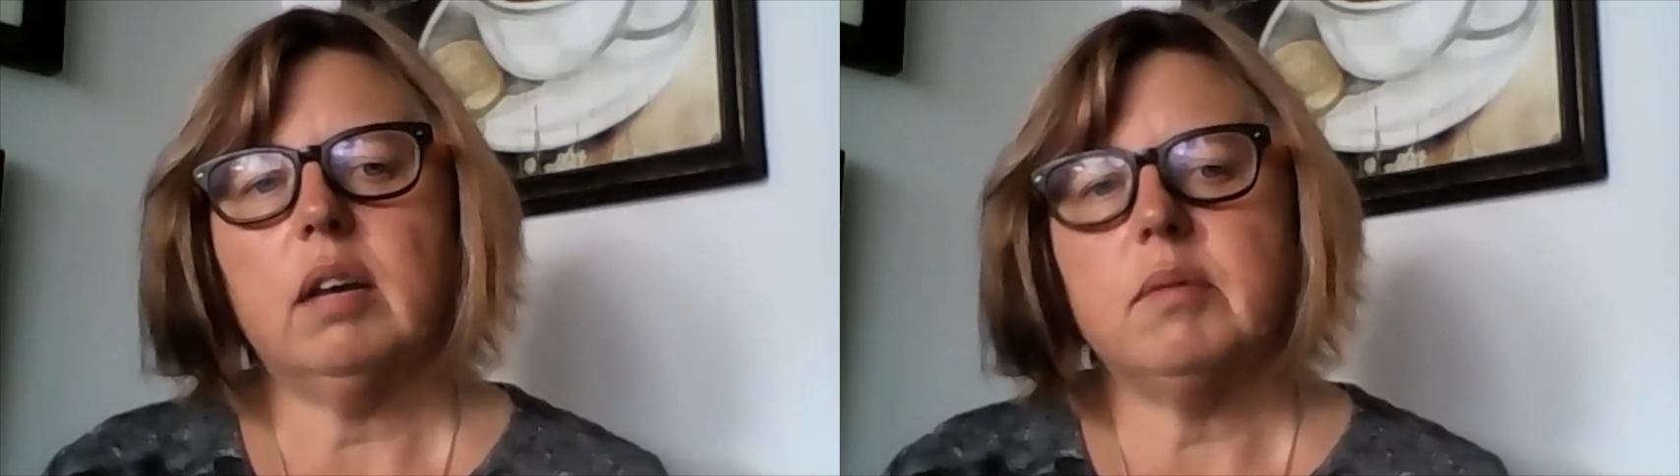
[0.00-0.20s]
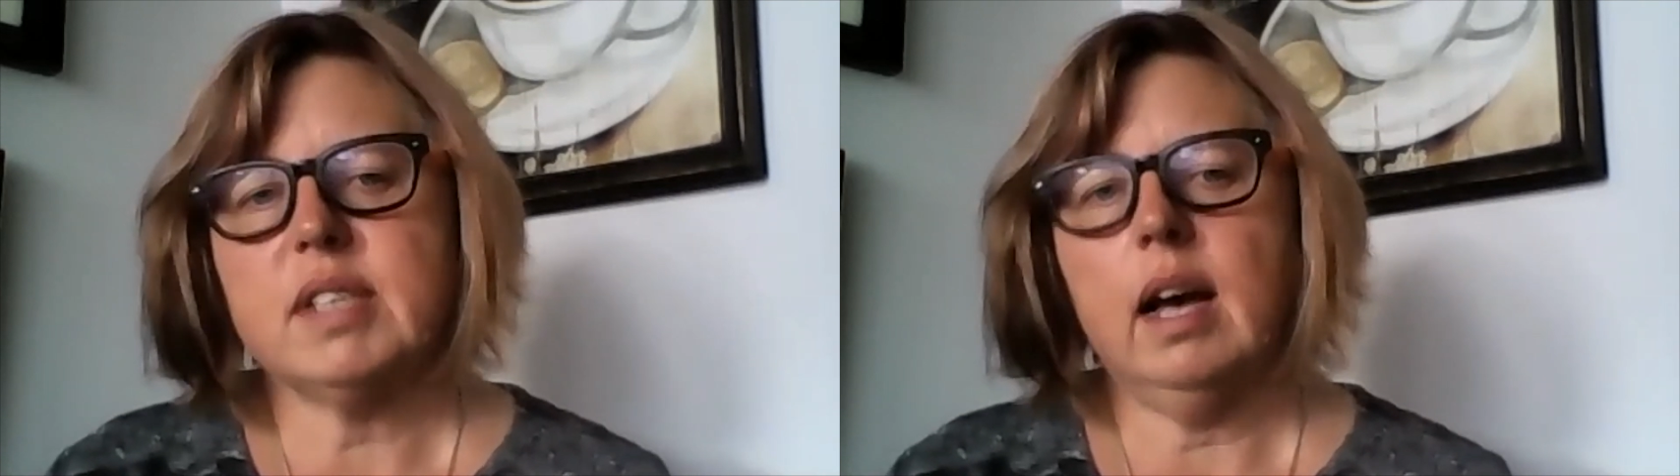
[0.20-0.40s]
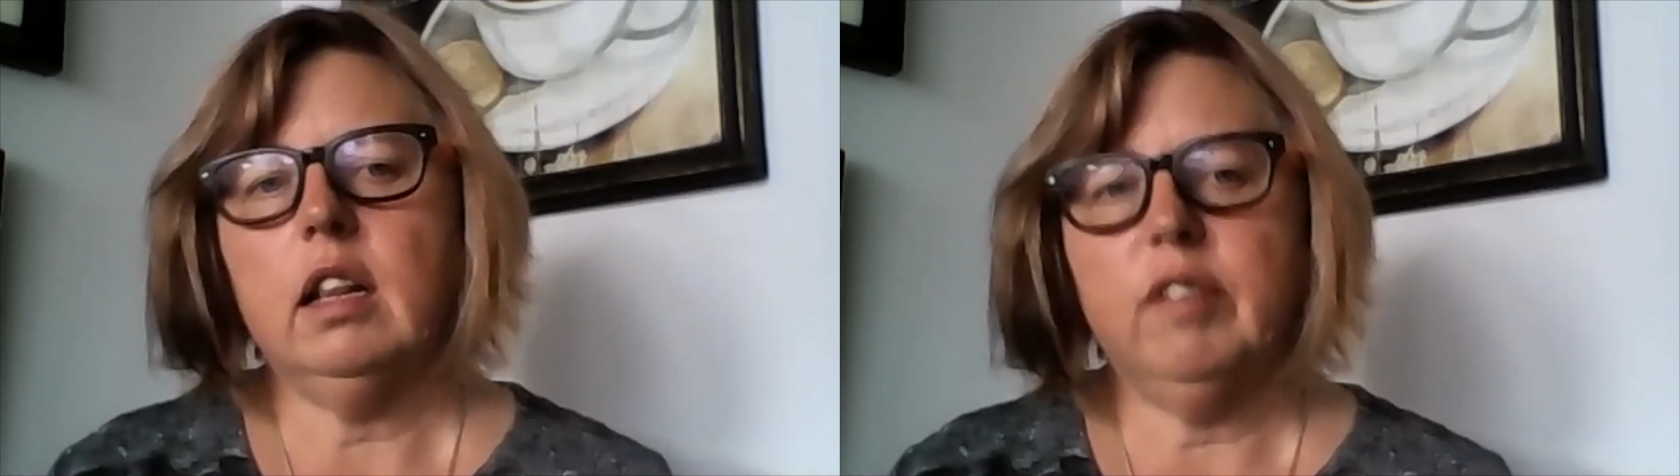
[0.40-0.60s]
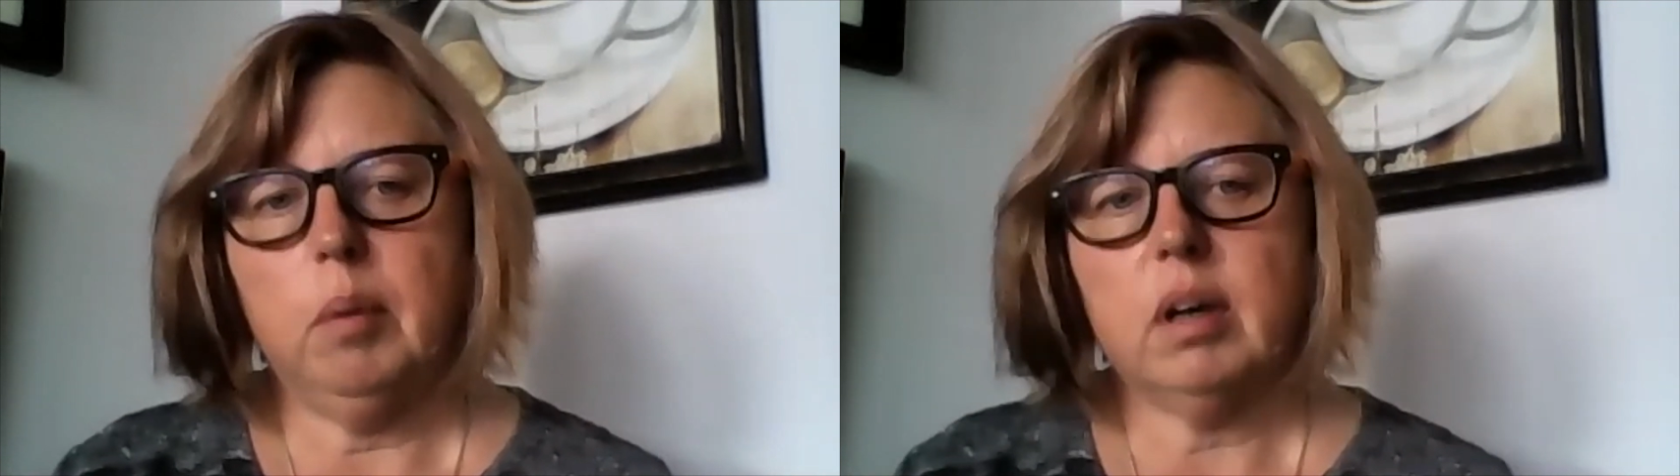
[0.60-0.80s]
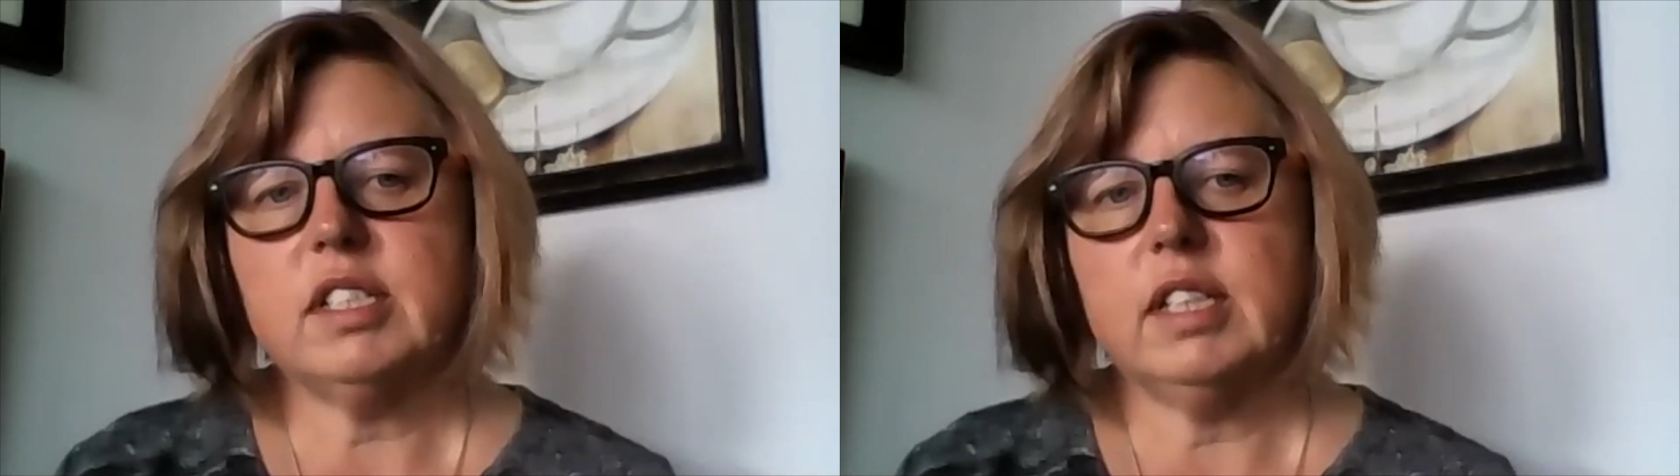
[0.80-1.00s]
It was a hell of a
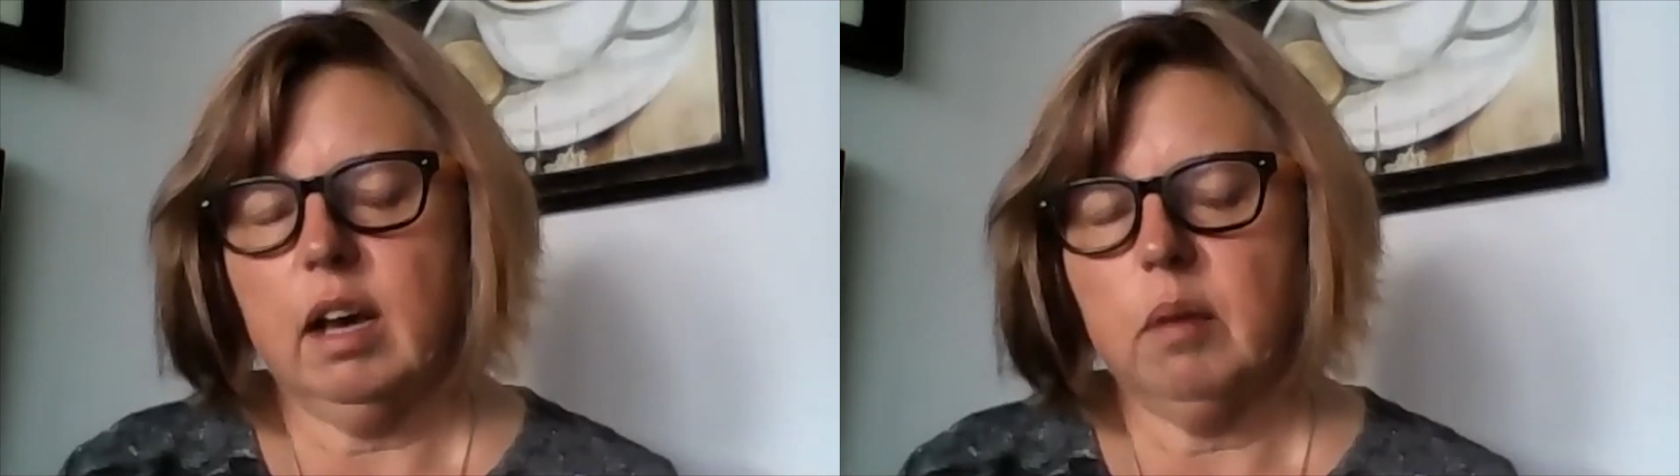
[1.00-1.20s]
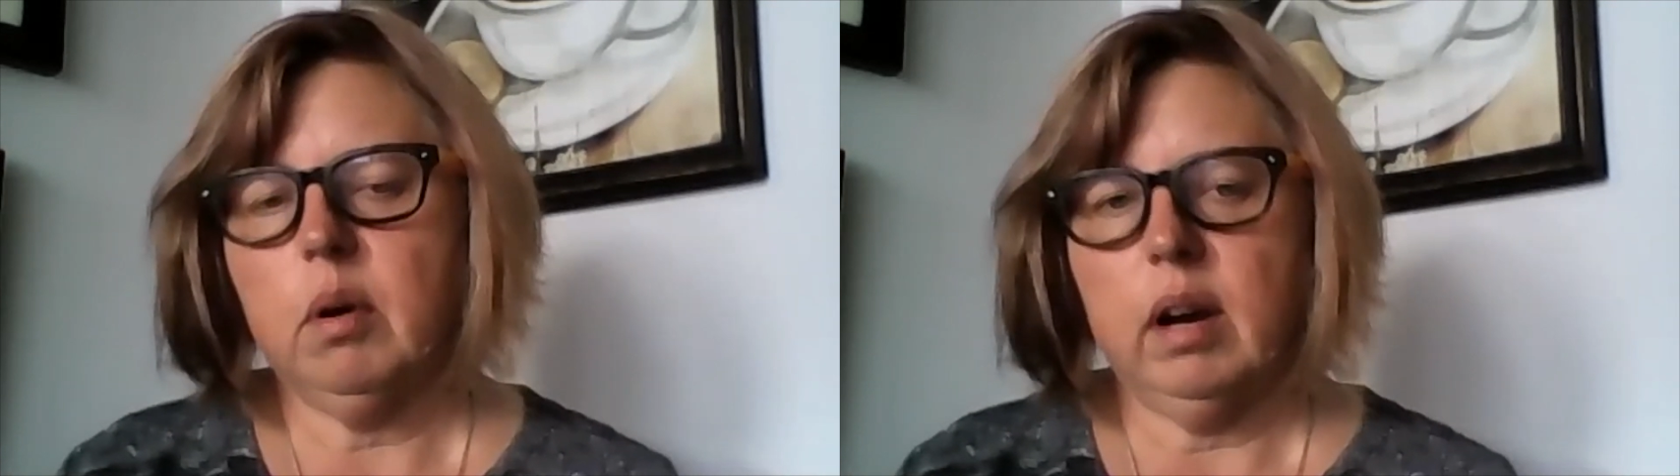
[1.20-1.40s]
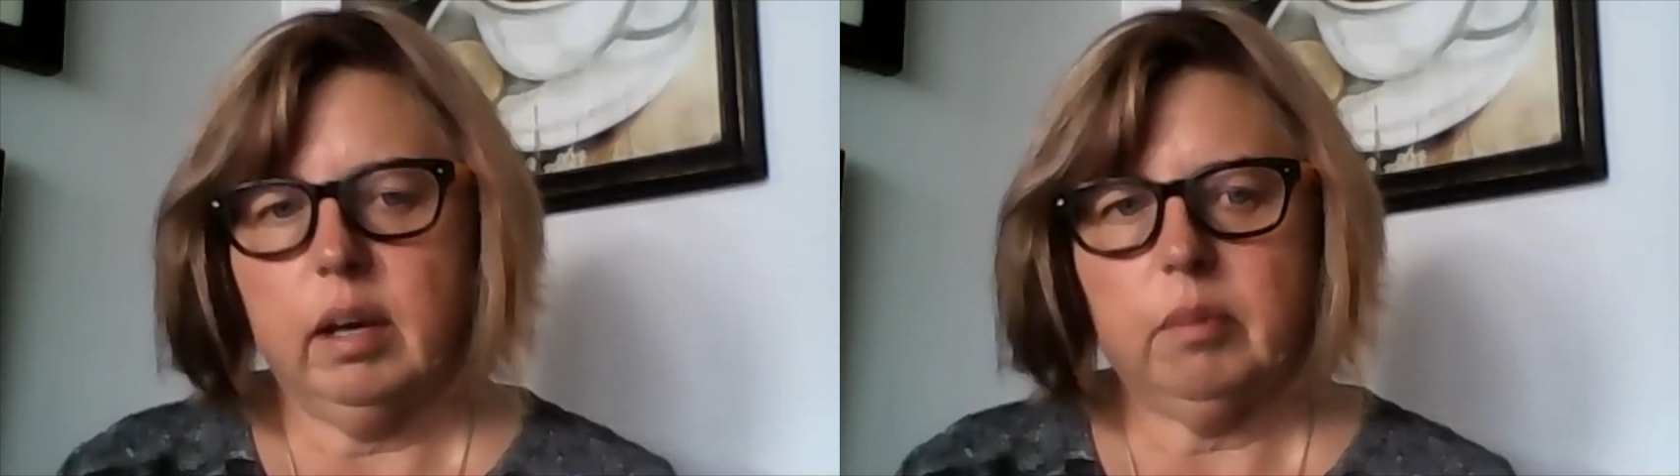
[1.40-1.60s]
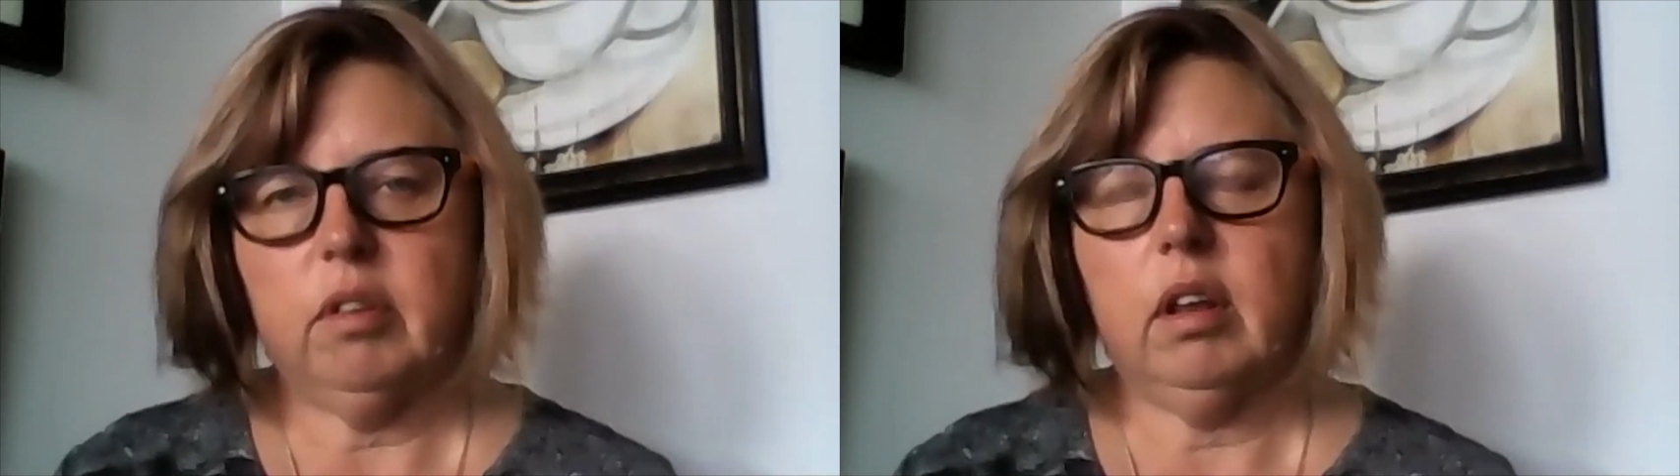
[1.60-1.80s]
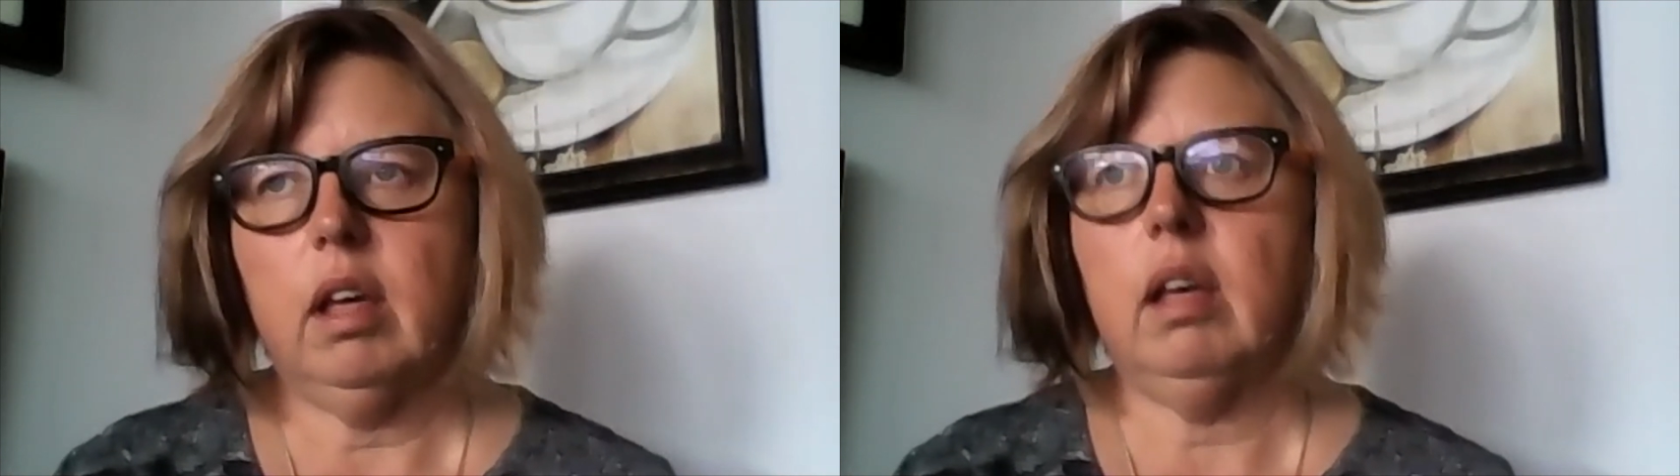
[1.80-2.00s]
walk to get where I am
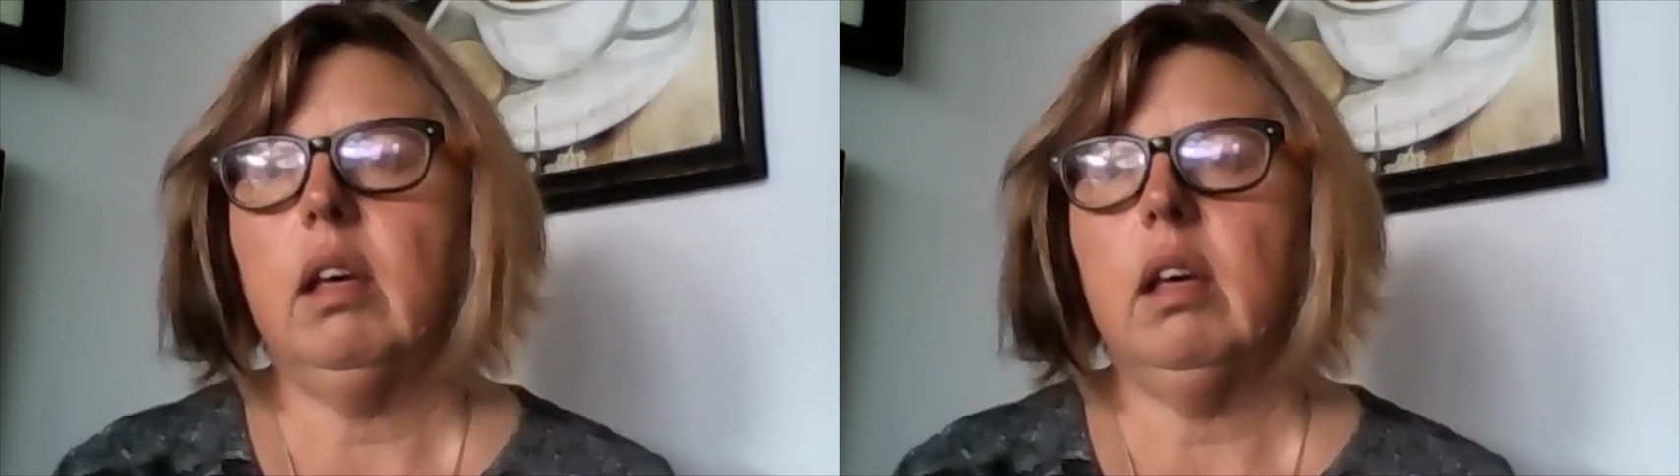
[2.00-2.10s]
today.